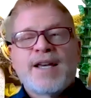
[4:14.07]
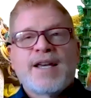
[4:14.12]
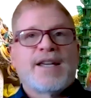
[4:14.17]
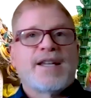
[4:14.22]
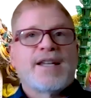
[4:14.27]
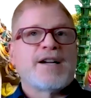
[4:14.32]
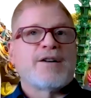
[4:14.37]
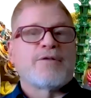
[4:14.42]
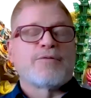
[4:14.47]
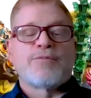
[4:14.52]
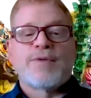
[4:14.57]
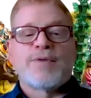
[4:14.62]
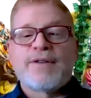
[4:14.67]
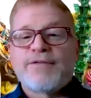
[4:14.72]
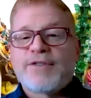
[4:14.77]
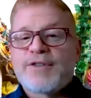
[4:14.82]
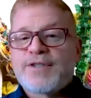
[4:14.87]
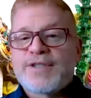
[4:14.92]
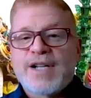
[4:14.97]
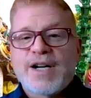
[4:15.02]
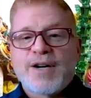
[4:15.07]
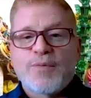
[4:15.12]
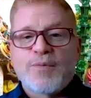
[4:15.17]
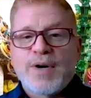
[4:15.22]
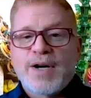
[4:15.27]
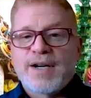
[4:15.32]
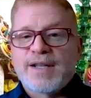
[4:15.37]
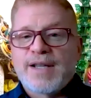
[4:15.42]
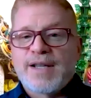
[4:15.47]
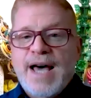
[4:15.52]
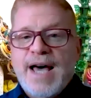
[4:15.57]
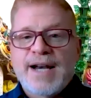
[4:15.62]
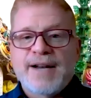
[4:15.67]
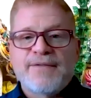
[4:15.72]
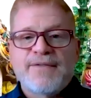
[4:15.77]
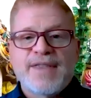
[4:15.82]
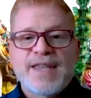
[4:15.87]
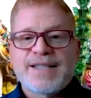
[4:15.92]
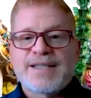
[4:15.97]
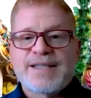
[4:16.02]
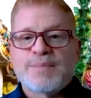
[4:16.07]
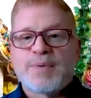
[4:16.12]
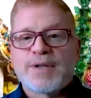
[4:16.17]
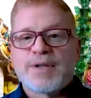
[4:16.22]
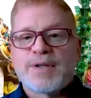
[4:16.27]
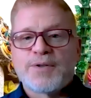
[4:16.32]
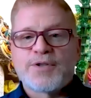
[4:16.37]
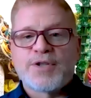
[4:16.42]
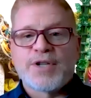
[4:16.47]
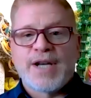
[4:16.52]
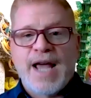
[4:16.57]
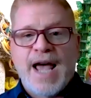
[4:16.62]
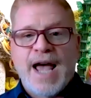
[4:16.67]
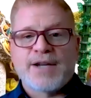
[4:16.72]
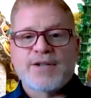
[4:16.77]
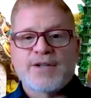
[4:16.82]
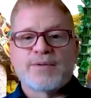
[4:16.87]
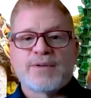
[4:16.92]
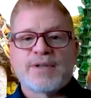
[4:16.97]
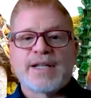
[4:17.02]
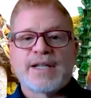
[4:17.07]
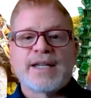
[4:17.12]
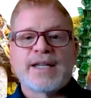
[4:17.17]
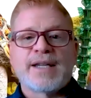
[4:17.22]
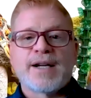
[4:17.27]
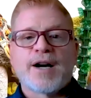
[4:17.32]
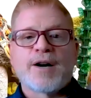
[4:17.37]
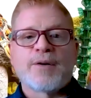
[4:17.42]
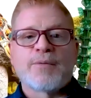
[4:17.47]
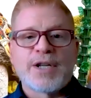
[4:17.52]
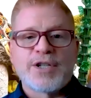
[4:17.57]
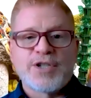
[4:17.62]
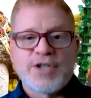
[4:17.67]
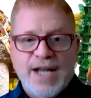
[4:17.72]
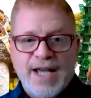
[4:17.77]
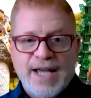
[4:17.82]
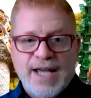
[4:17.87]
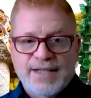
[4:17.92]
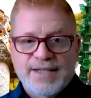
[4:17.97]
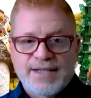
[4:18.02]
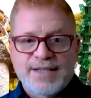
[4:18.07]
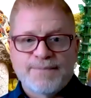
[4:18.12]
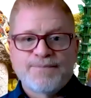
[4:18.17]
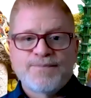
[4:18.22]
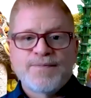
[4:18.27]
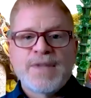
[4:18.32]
you know, rivers are where a lot of this pollution actually originates.